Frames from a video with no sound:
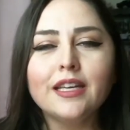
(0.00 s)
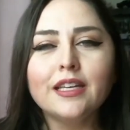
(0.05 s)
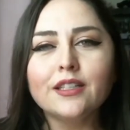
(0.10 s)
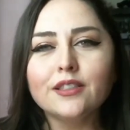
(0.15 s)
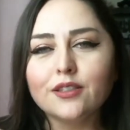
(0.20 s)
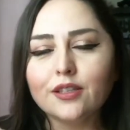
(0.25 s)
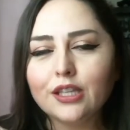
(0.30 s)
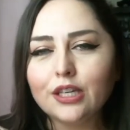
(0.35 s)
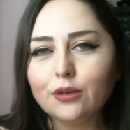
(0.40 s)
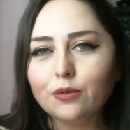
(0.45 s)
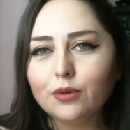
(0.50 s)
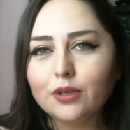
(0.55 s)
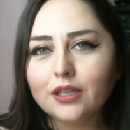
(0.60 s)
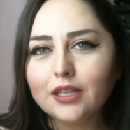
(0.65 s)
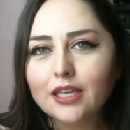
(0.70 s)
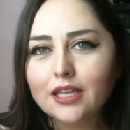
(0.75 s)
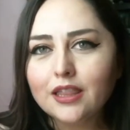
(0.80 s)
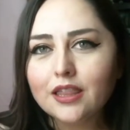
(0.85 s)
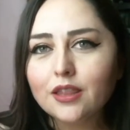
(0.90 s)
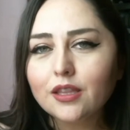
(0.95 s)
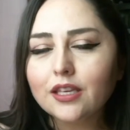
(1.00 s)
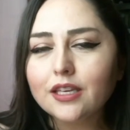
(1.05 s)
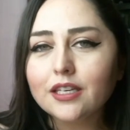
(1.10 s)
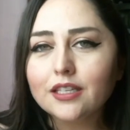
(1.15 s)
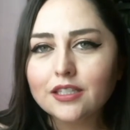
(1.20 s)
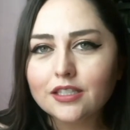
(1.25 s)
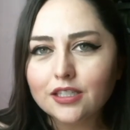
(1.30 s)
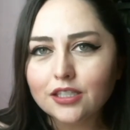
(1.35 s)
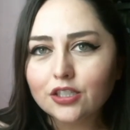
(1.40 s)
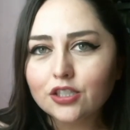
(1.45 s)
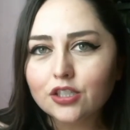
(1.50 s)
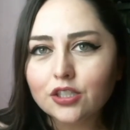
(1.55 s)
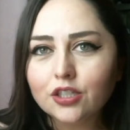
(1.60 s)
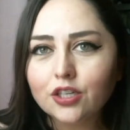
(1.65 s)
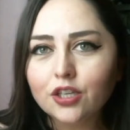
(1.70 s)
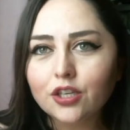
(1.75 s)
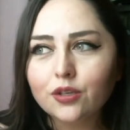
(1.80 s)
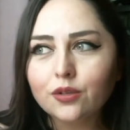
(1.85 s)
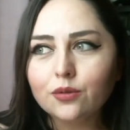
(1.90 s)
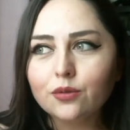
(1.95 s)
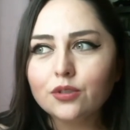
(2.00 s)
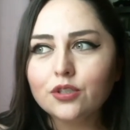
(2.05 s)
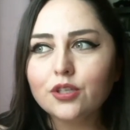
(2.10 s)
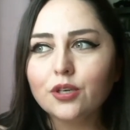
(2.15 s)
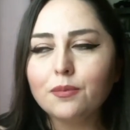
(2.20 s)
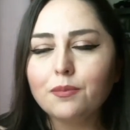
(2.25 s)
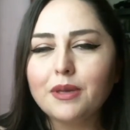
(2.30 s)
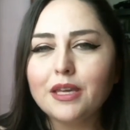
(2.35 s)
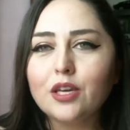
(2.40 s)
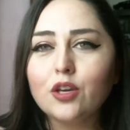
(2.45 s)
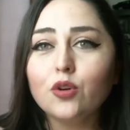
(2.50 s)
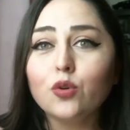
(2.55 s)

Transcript: So they really condition you to be